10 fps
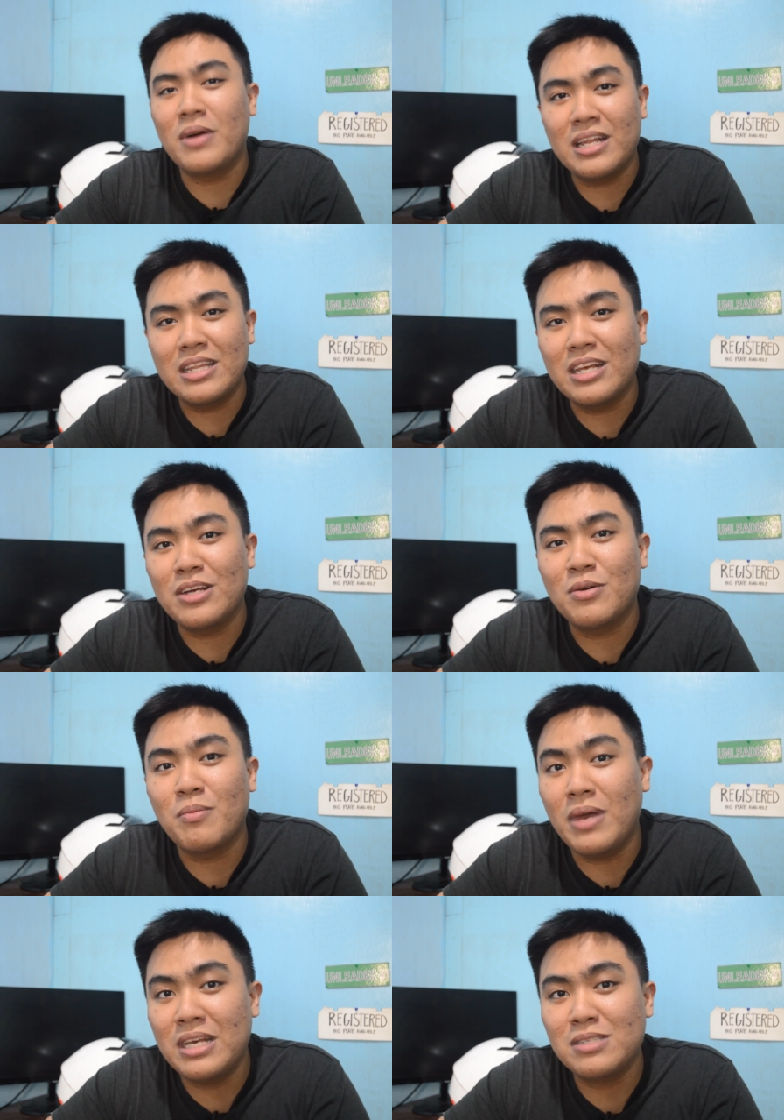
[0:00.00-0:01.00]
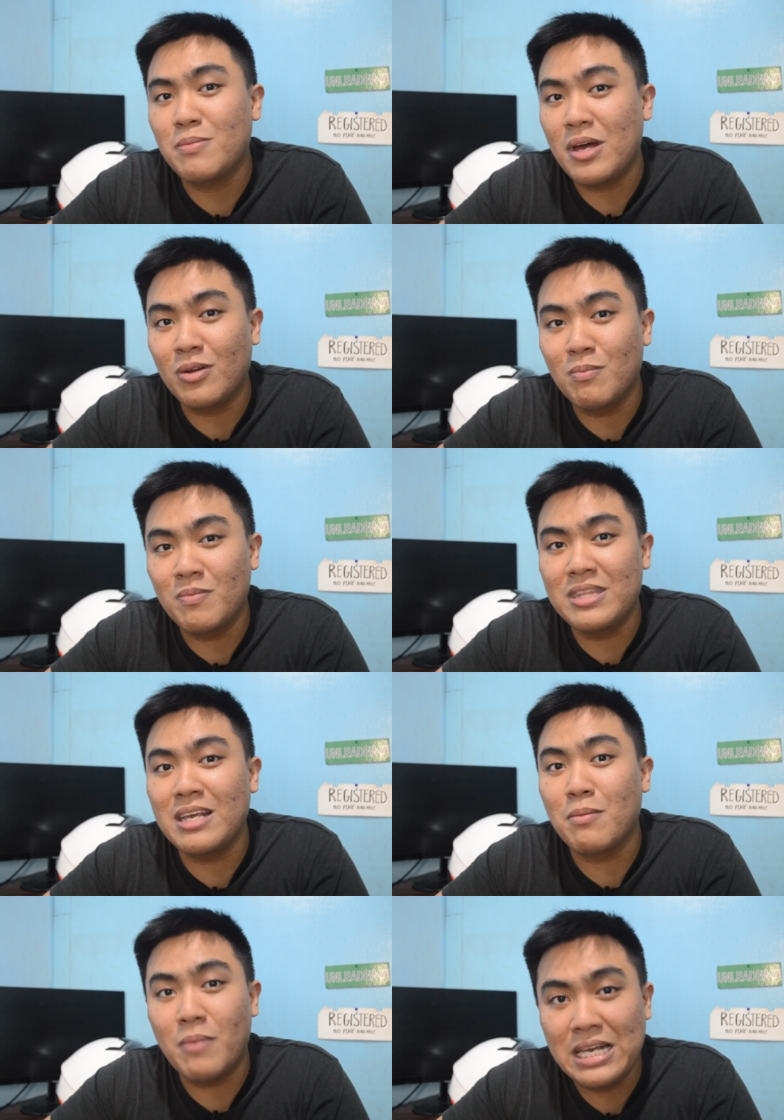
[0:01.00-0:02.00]
maganda yung bass, meron
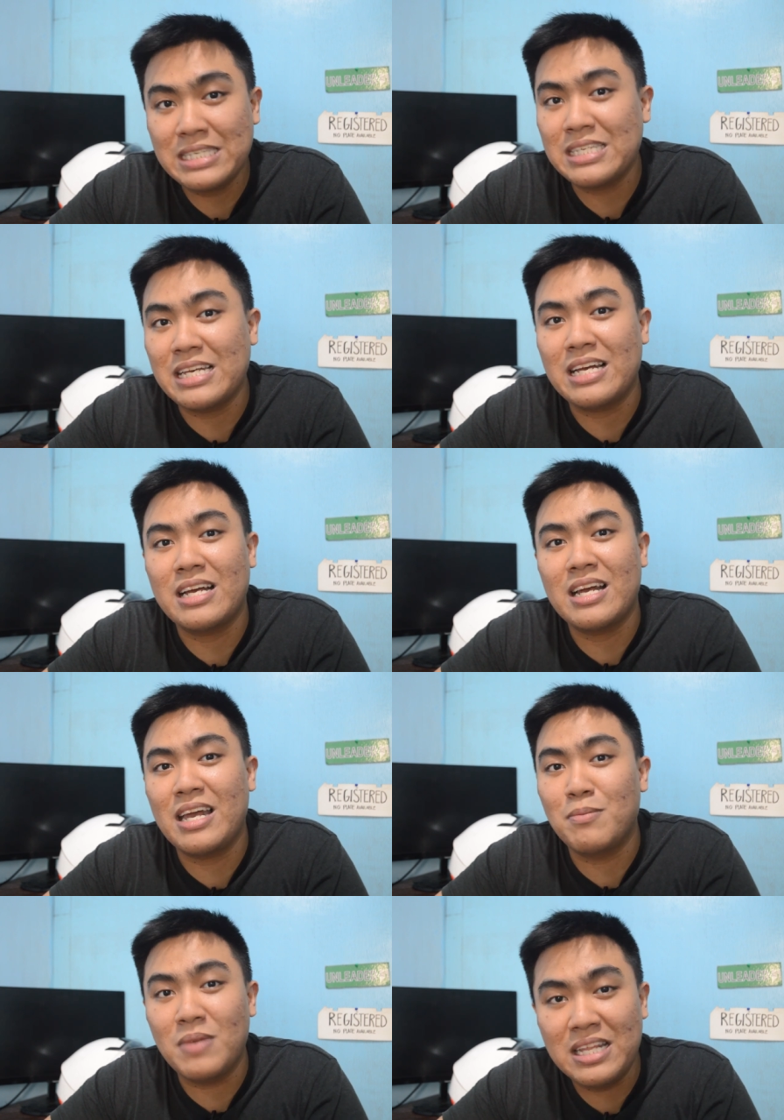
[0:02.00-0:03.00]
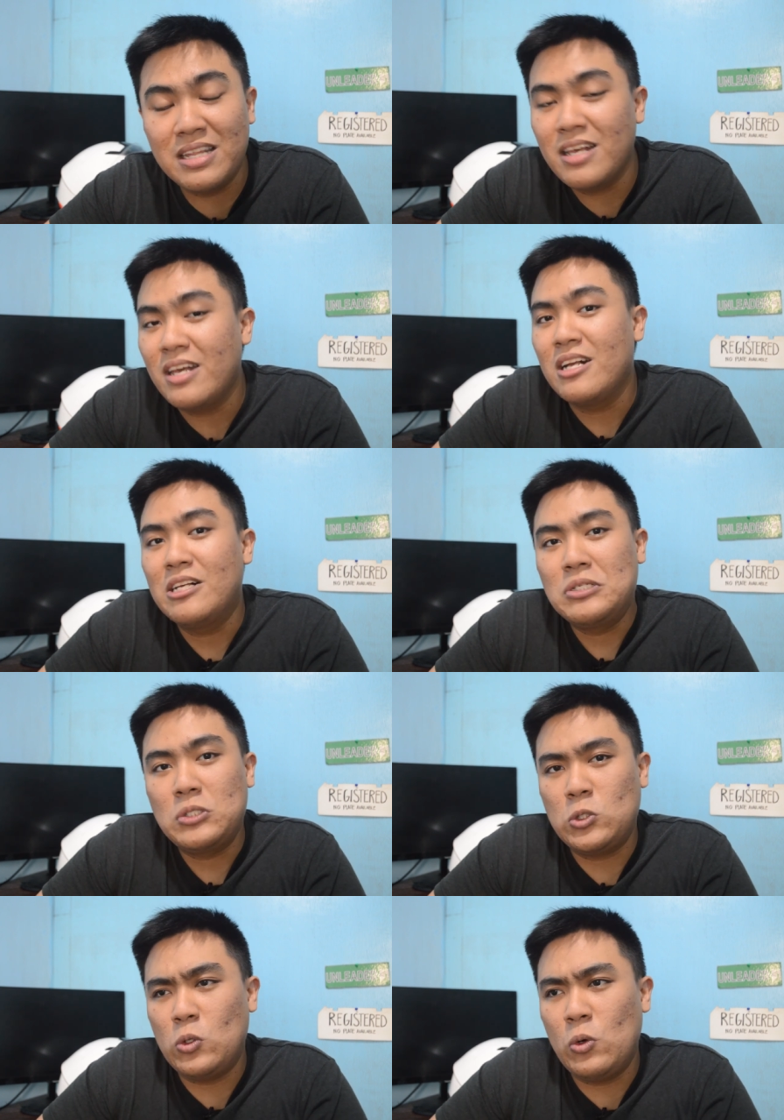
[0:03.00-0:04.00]
ding bass, uh, I mean.
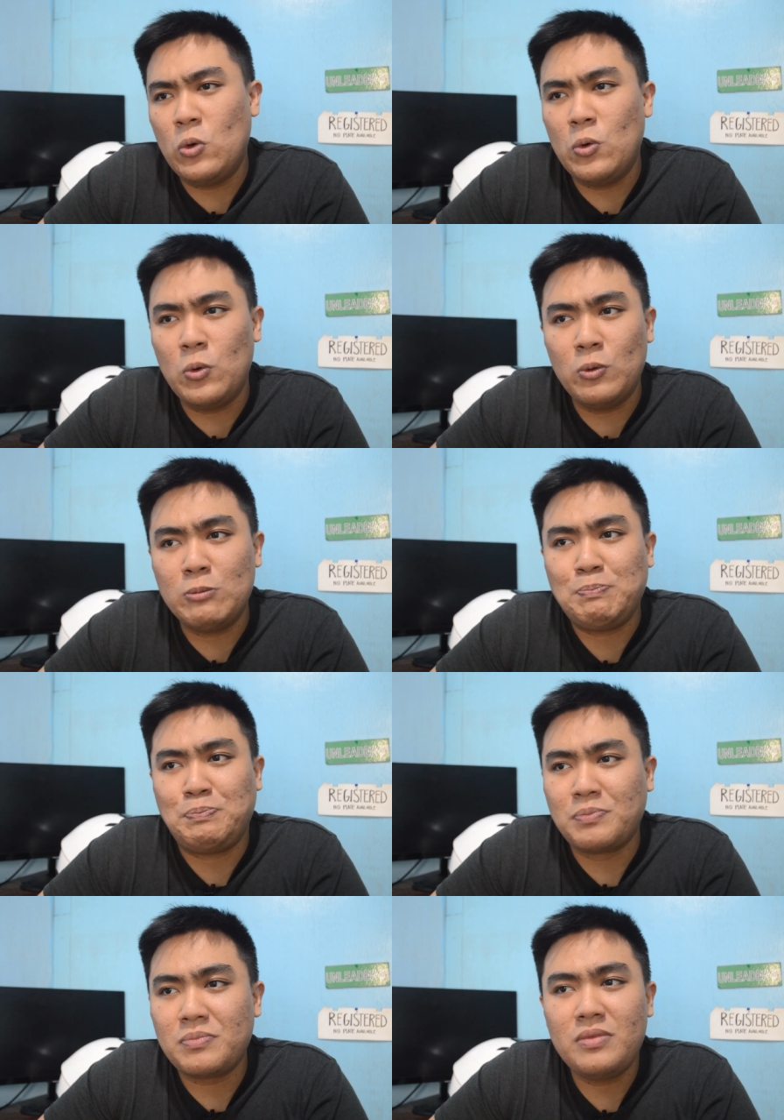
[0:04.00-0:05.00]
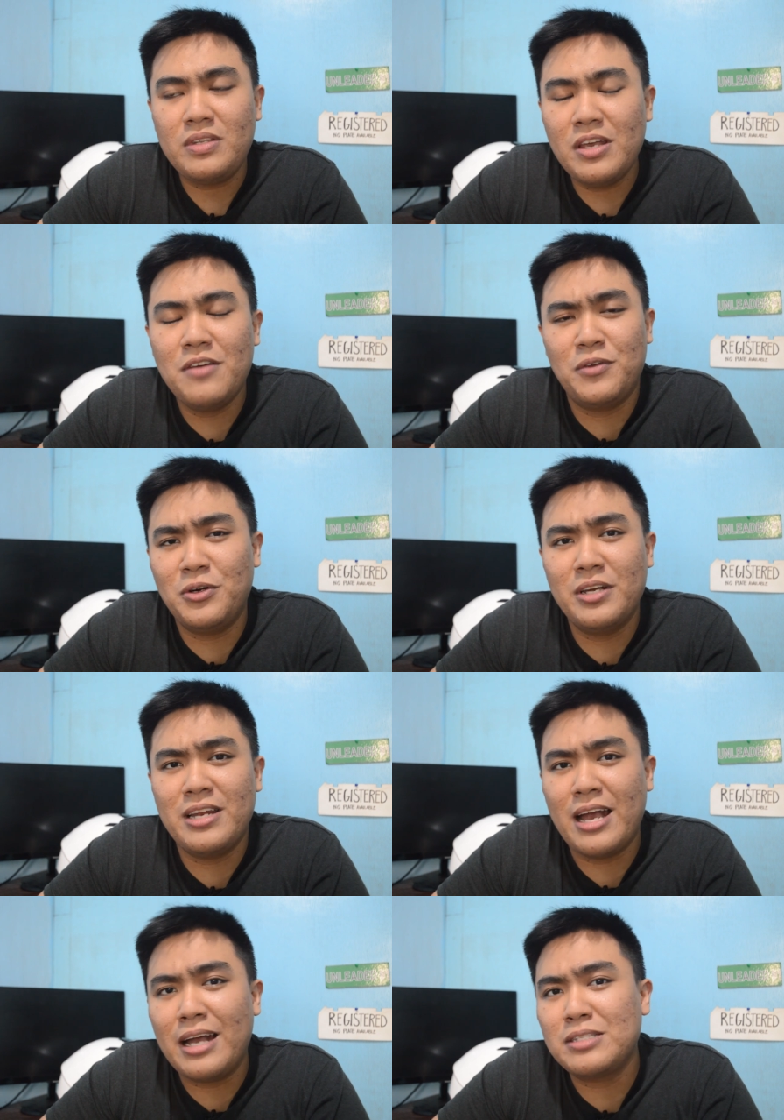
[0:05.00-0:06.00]
So, if you're
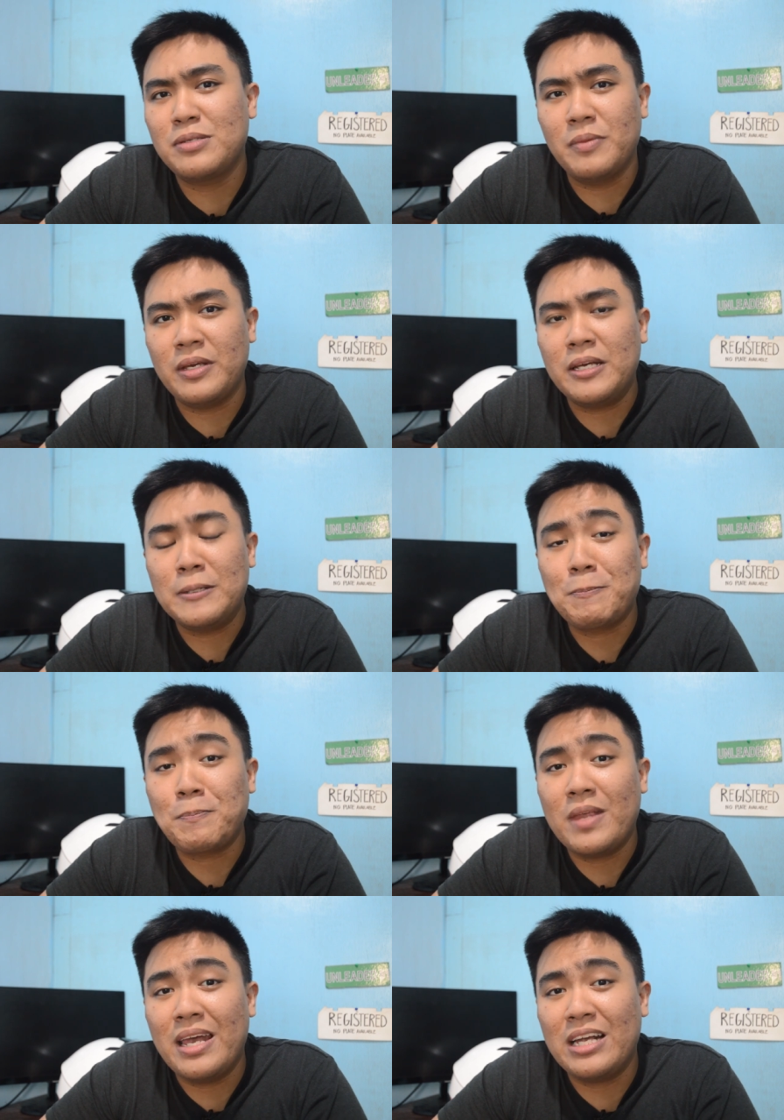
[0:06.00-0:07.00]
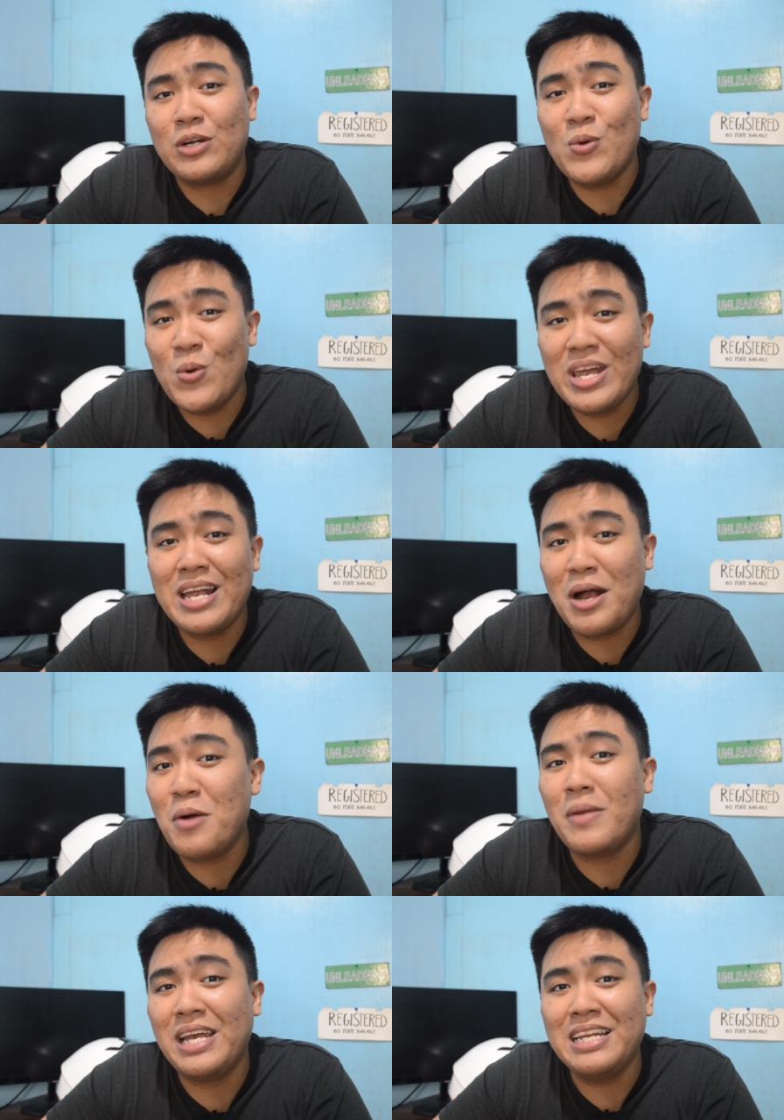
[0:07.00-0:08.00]
gonna ask me, kung
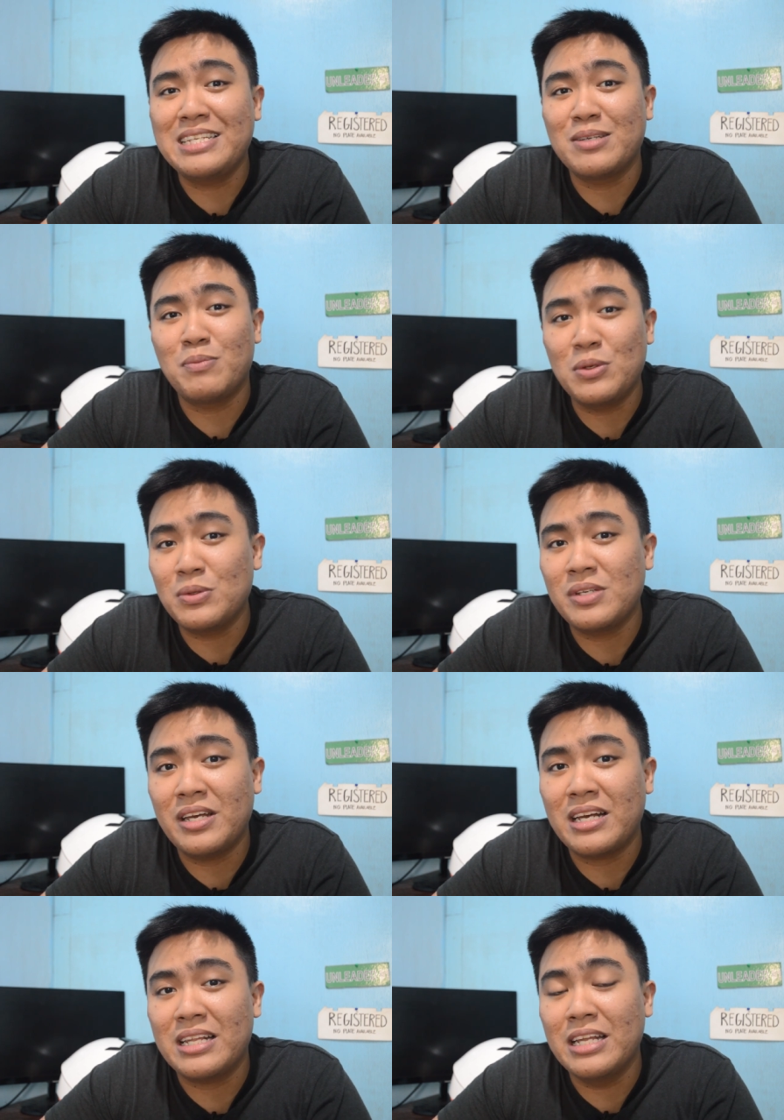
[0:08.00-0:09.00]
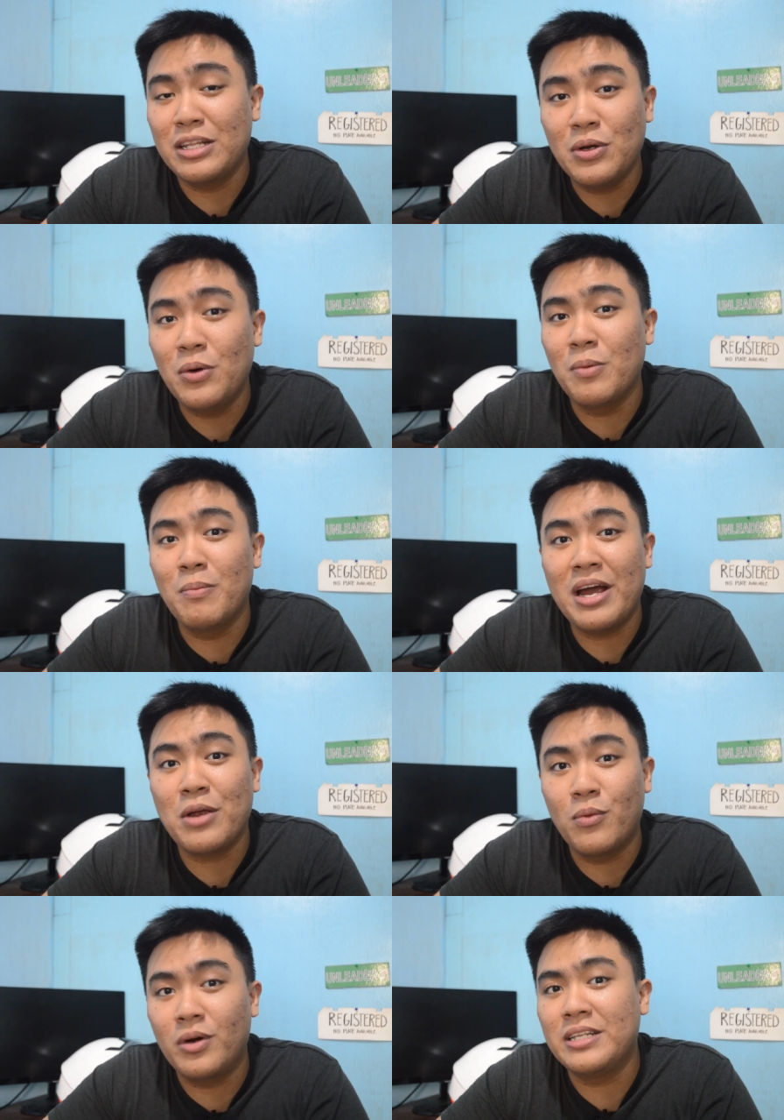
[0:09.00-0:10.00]
ikaw mahilig sa music, then go,
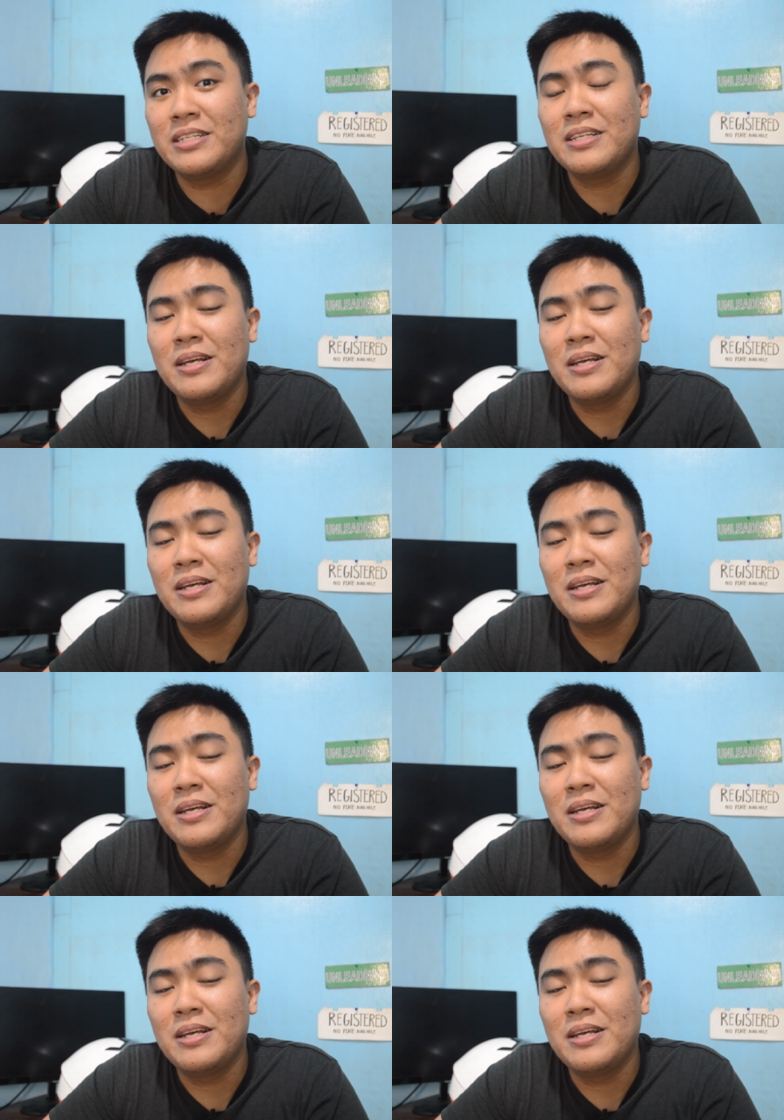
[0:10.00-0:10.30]
buy one.